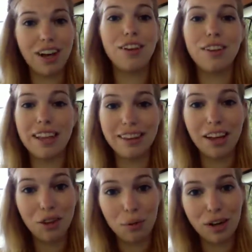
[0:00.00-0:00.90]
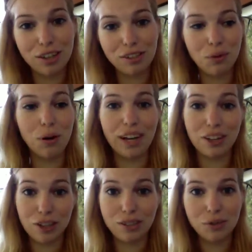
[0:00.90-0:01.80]
other than the other workers who work at
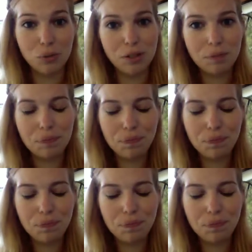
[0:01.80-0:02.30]
your school.